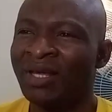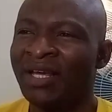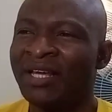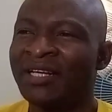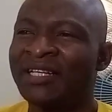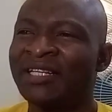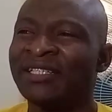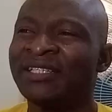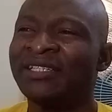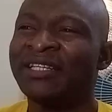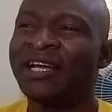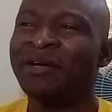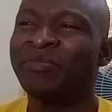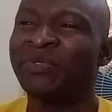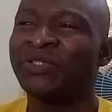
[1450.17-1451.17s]
Increasing
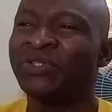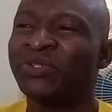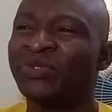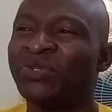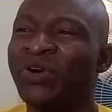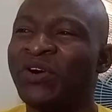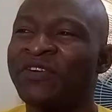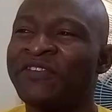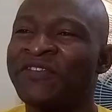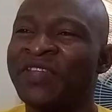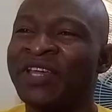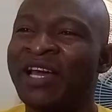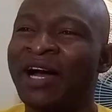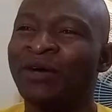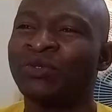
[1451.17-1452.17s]
the amplitude of
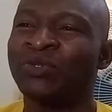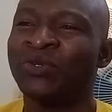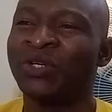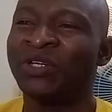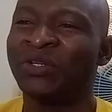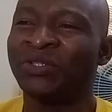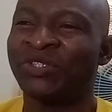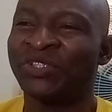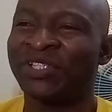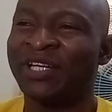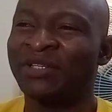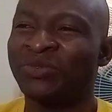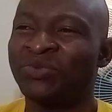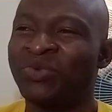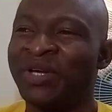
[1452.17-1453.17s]
the outgoing
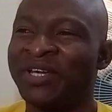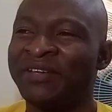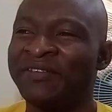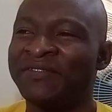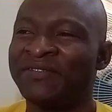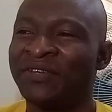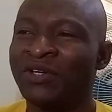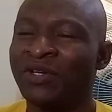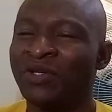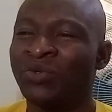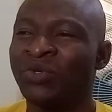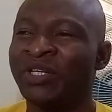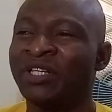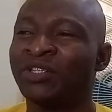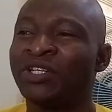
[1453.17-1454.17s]
ultrasound wave
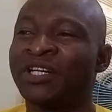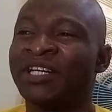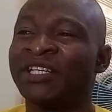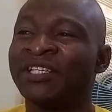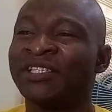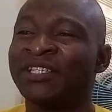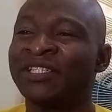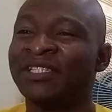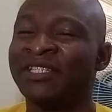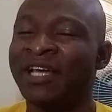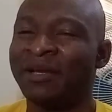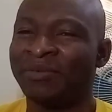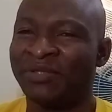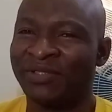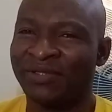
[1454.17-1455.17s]
will increase the
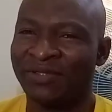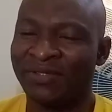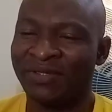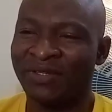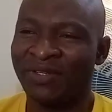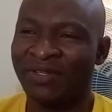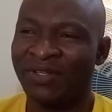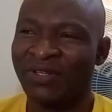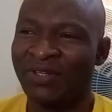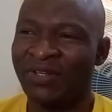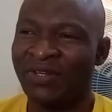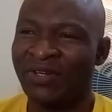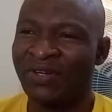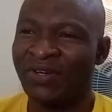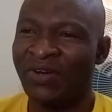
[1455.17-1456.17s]
depth
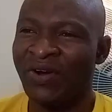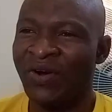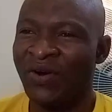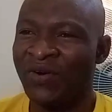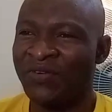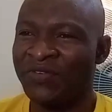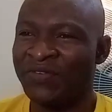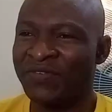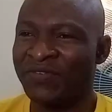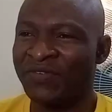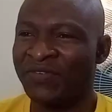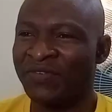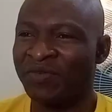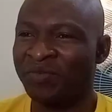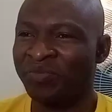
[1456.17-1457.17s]
of
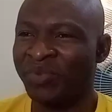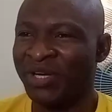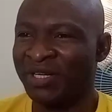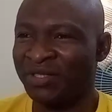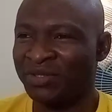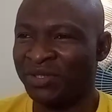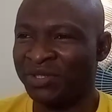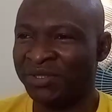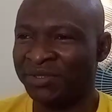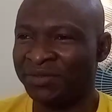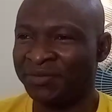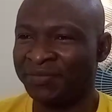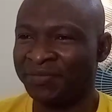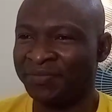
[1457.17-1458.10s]
penetration.